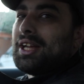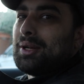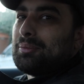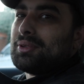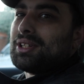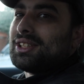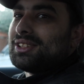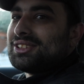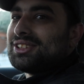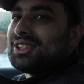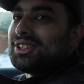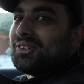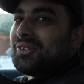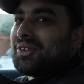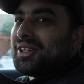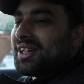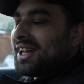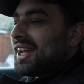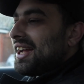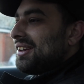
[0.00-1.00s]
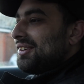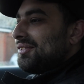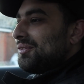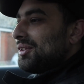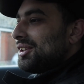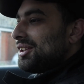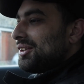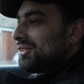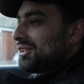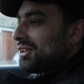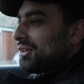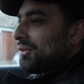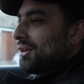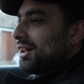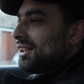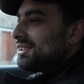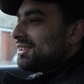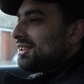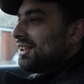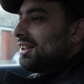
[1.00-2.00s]
am considering getting rid of the
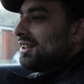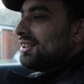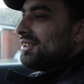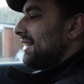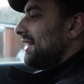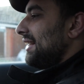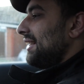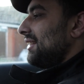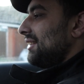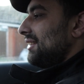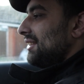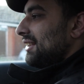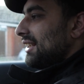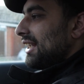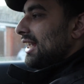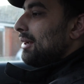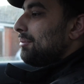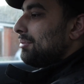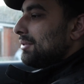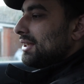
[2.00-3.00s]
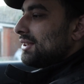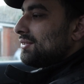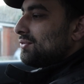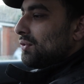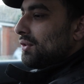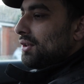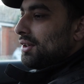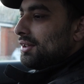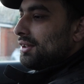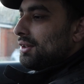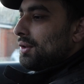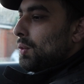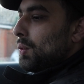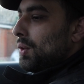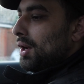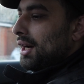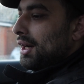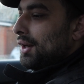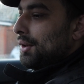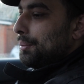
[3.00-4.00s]
Chrysler and keep this for a little
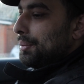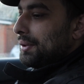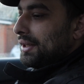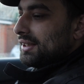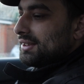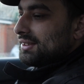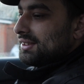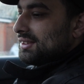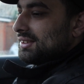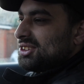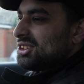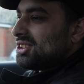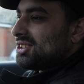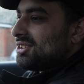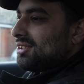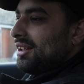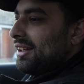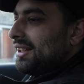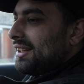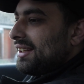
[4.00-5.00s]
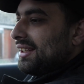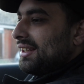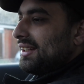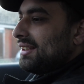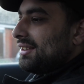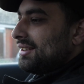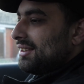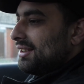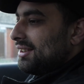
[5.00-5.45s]
while because I just like it.